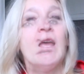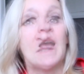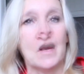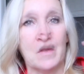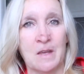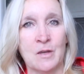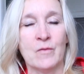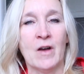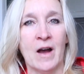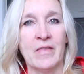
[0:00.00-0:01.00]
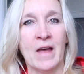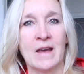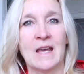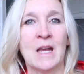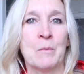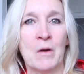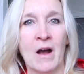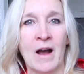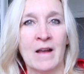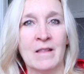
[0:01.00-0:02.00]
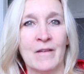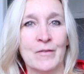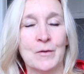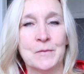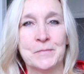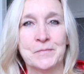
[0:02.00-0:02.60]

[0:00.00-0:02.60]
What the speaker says: so that you've got that camera eye level.